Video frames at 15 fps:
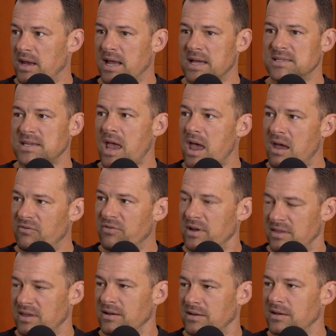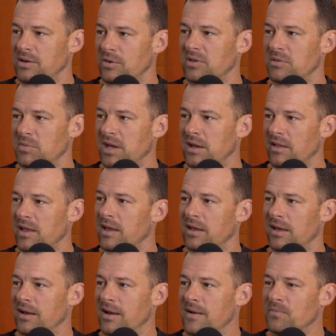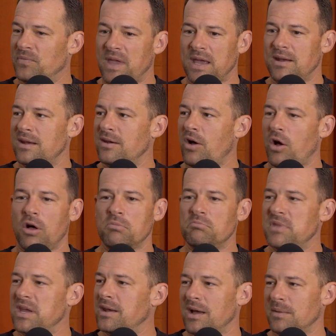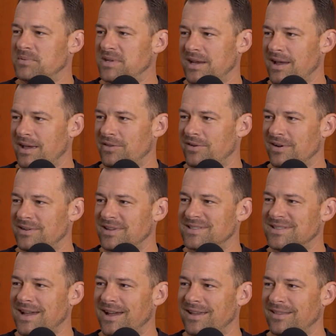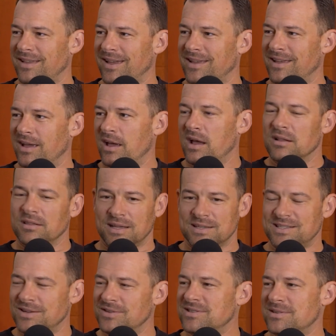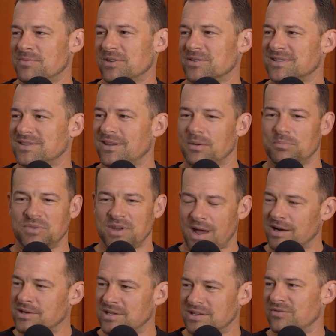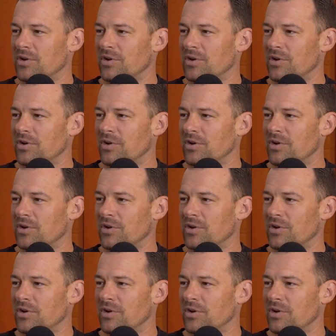It has everything to do with media. Like they didn't all meet up together and decide like, let's use the most obnoxious